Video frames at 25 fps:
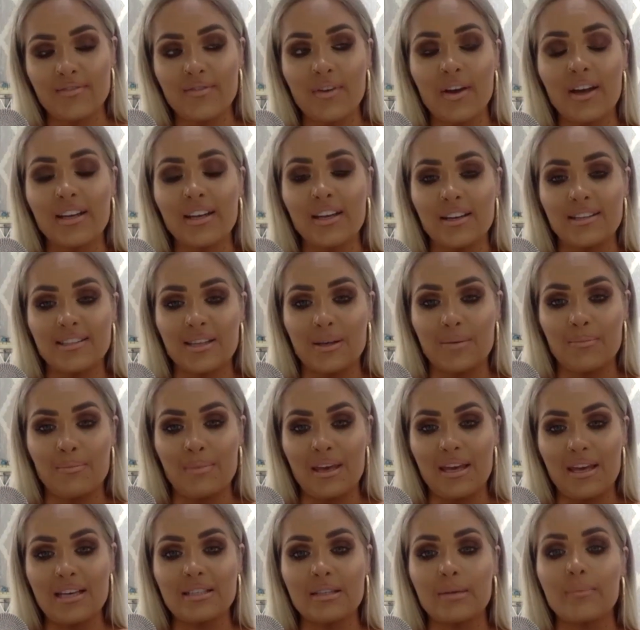asking
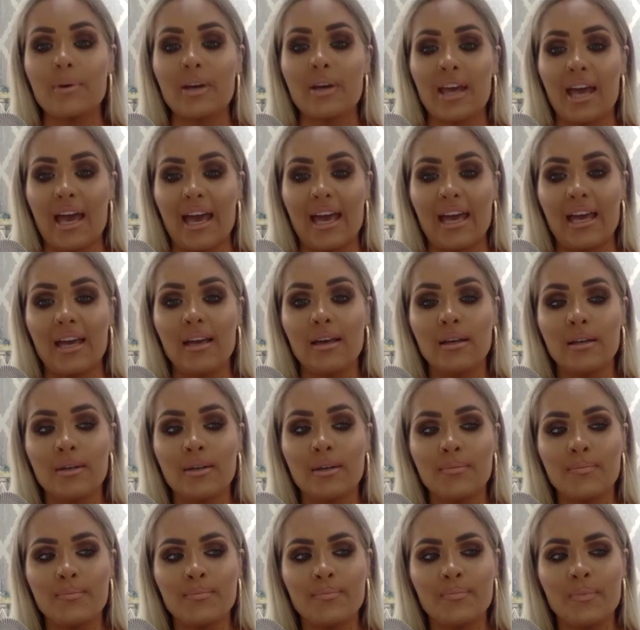me because I'm okay.
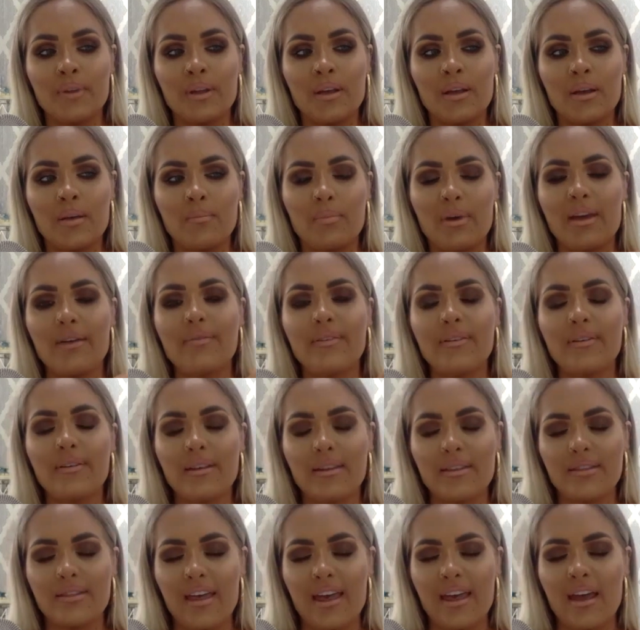But if
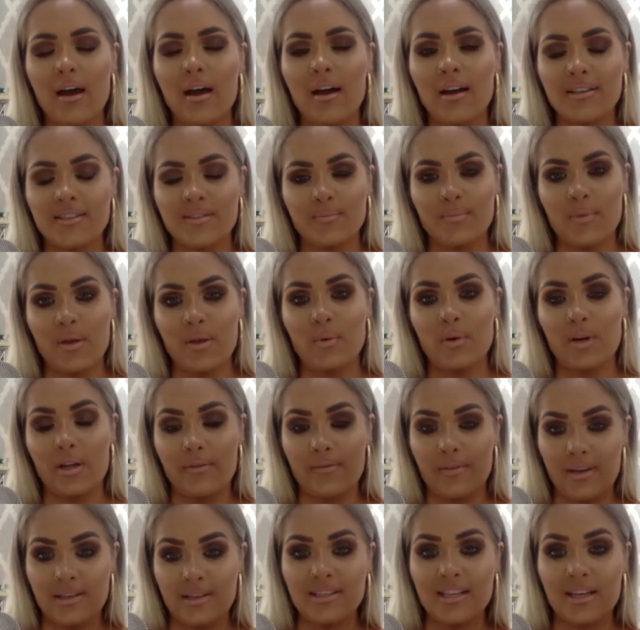they asked me when I
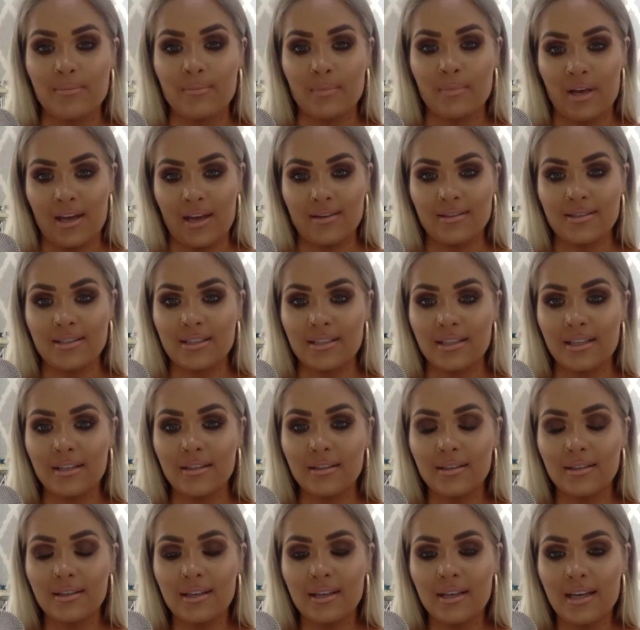first had my
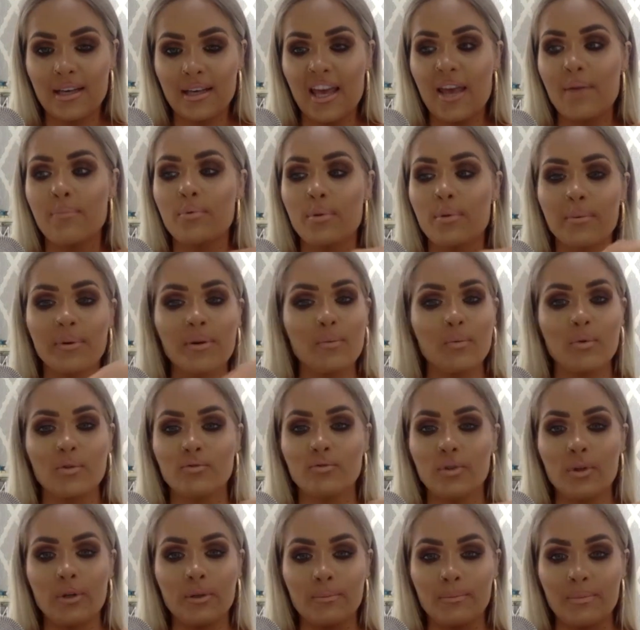accident, it probably would
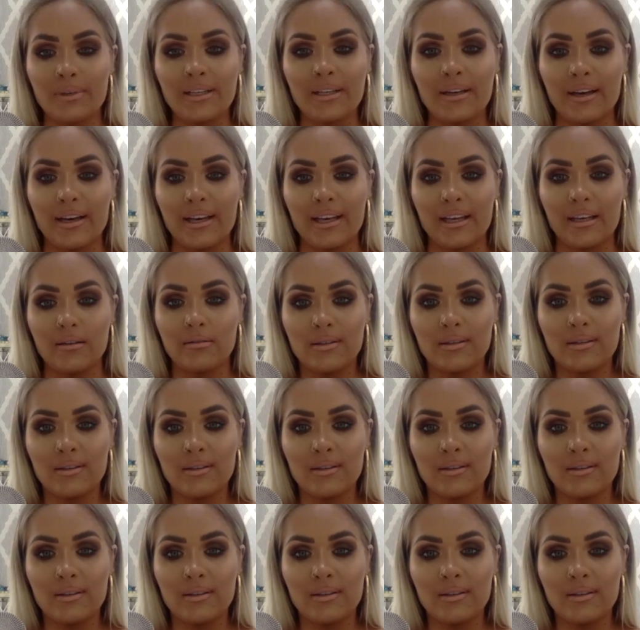ruin my night.